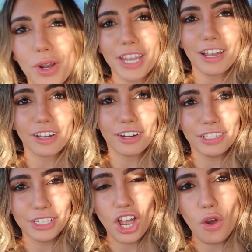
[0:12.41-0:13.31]
We are
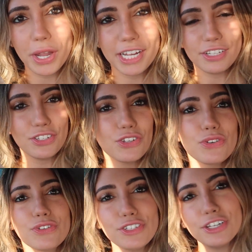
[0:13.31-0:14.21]
currently going
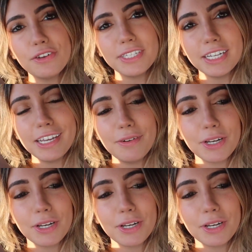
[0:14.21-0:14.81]
to Studio City.